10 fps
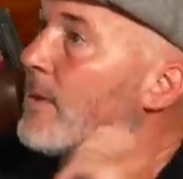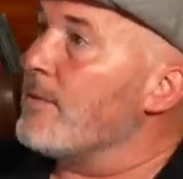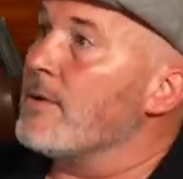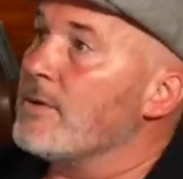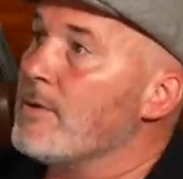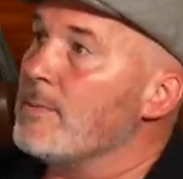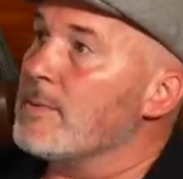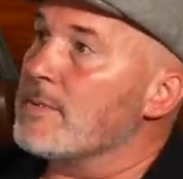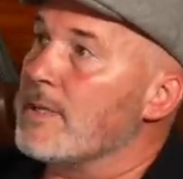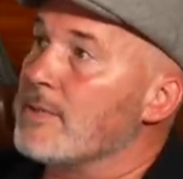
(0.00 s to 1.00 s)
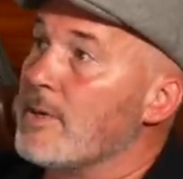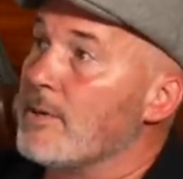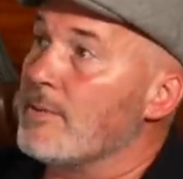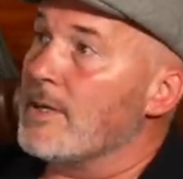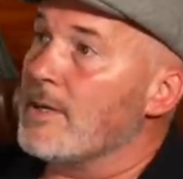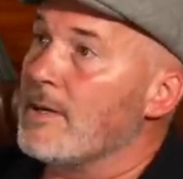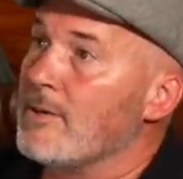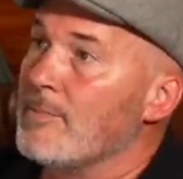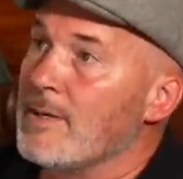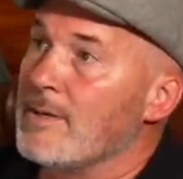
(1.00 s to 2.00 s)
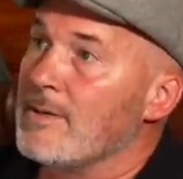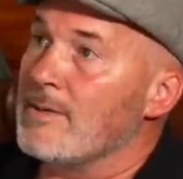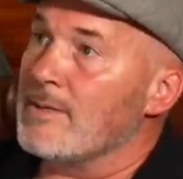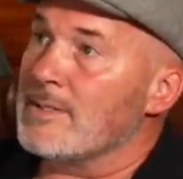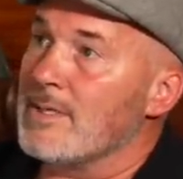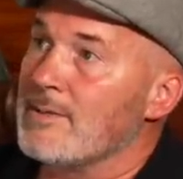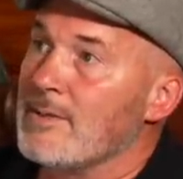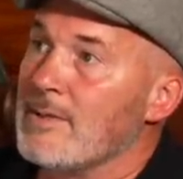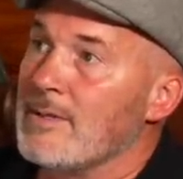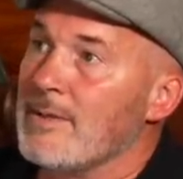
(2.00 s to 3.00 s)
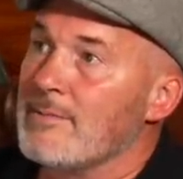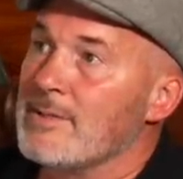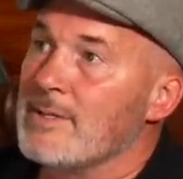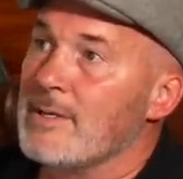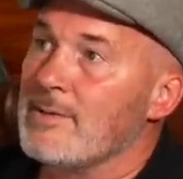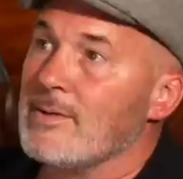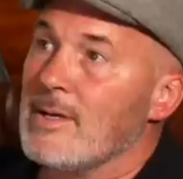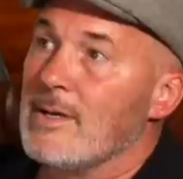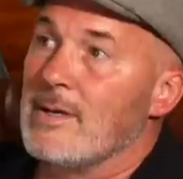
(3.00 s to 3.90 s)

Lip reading: other YouTubers like Trail Recon or Marco, etc.? Love your channel.